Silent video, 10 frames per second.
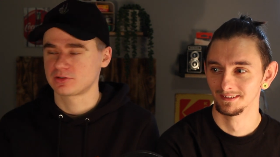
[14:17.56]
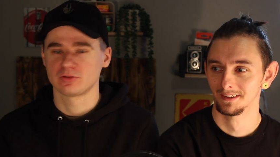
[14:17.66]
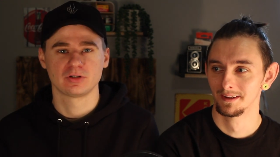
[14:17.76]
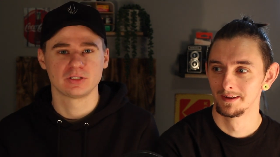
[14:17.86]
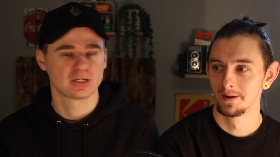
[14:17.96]

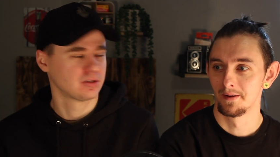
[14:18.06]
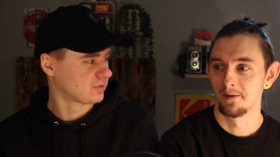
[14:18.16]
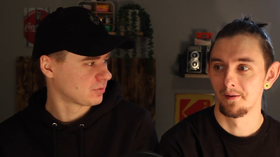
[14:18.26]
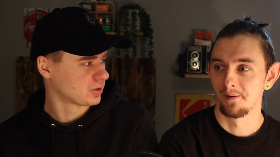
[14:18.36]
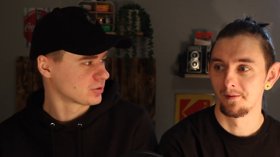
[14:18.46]
Speaker 1: strong contender
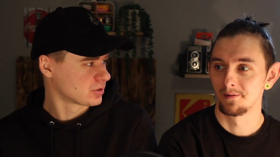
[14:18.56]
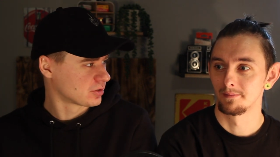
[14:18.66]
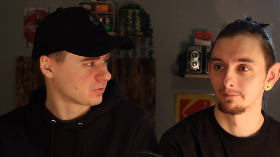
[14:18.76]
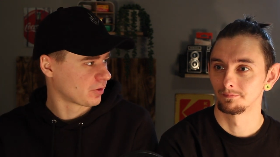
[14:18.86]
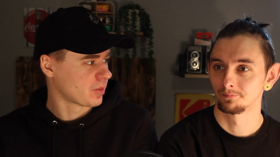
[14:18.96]
for one just
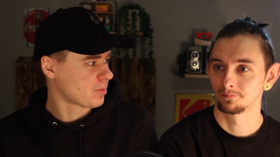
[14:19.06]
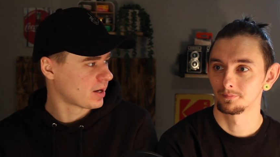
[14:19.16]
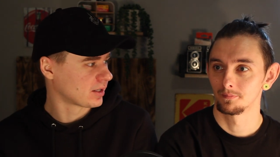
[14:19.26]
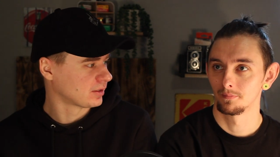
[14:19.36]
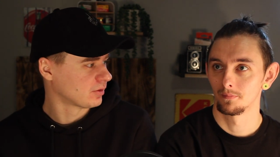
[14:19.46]
to throw in the
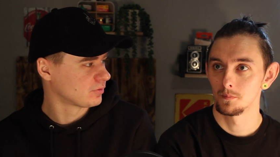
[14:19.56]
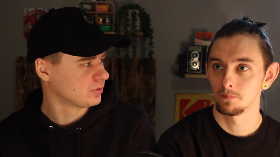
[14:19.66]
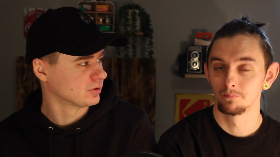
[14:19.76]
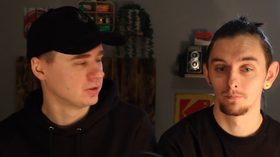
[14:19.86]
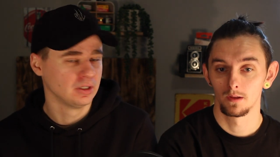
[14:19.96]
bag now. If
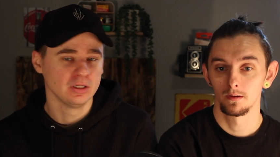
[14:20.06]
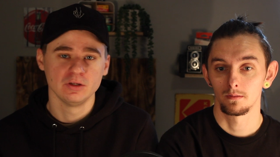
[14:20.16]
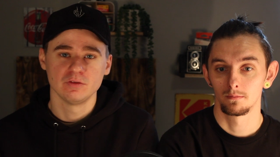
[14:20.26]
you're yeah.